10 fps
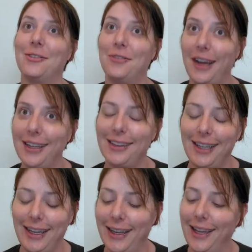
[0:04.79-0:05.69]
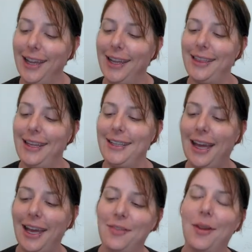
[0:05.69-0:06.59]
finally, the
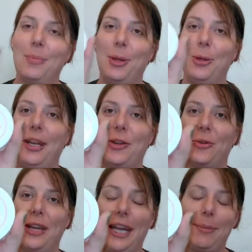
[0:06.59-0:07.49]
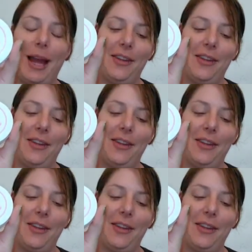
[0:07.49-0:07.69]
Dove Beauty Cream.